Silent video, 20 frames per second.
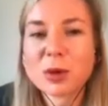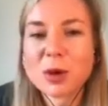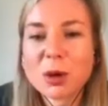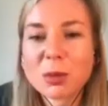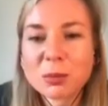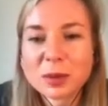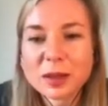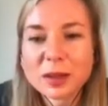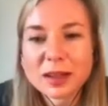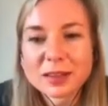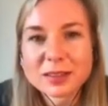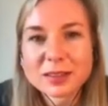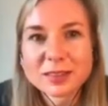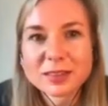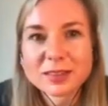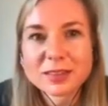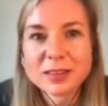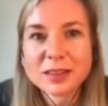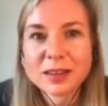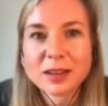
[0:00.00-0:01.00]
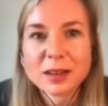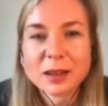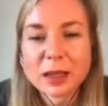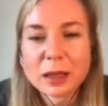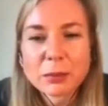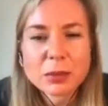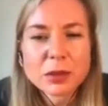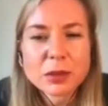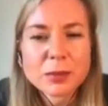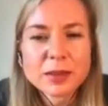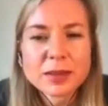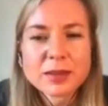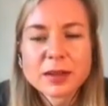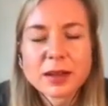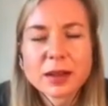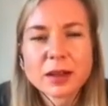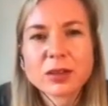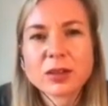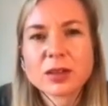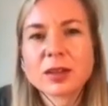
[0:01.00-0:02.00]
you might need full commercial
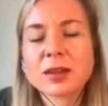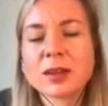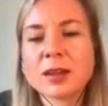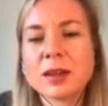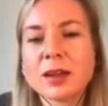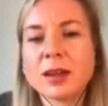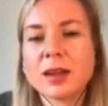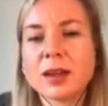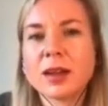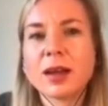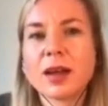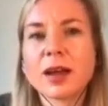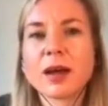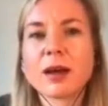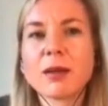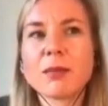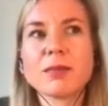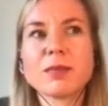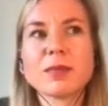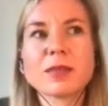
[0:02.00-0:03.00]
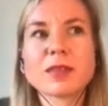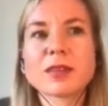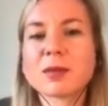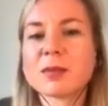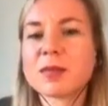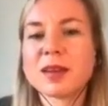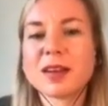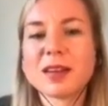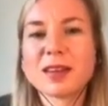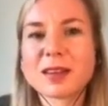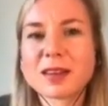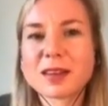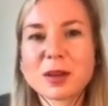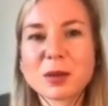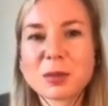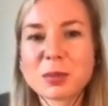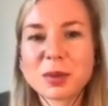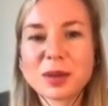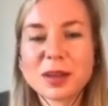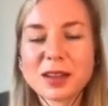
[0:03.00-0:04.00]
support. Planning
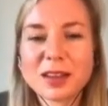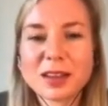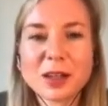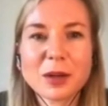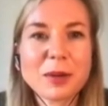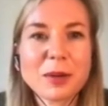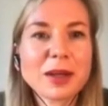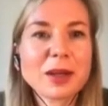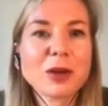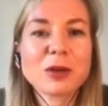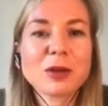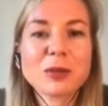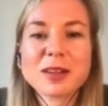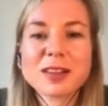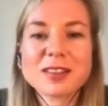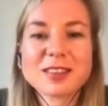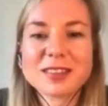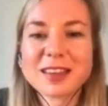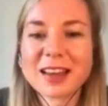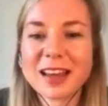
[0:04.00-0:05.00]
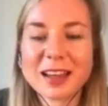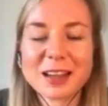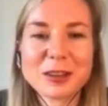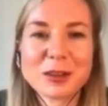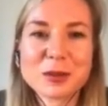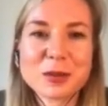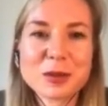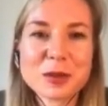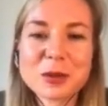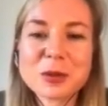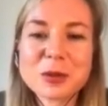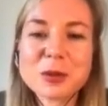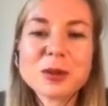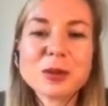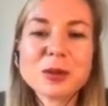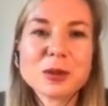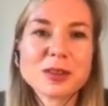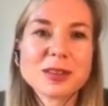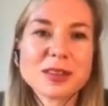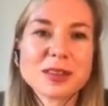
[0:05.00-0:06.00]
for that, factoring it in, understanding
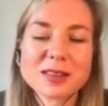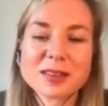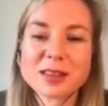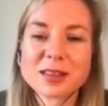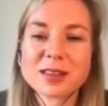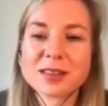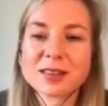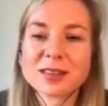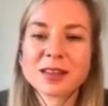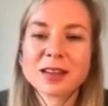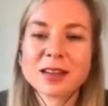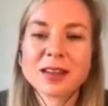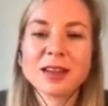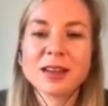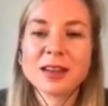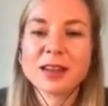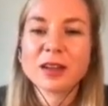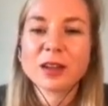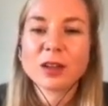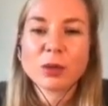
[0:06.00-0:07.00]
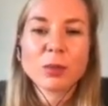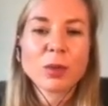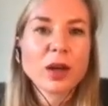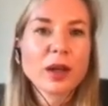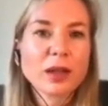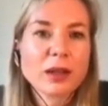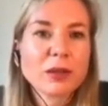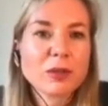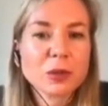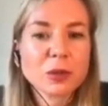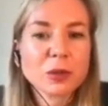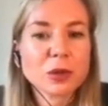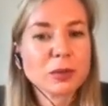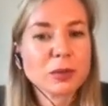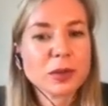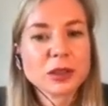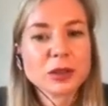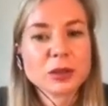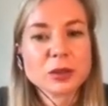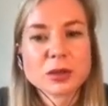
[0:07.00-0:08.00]
it is, and having options
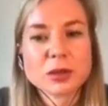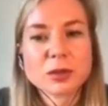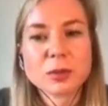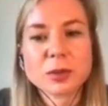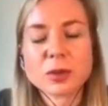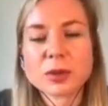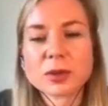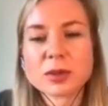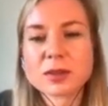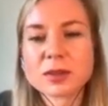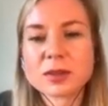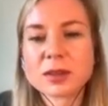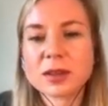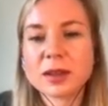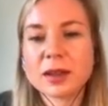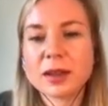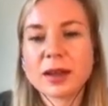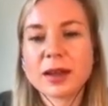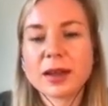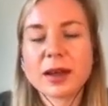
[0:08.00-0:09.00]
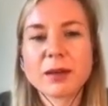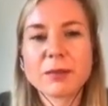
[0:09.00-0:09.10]
is really, really important.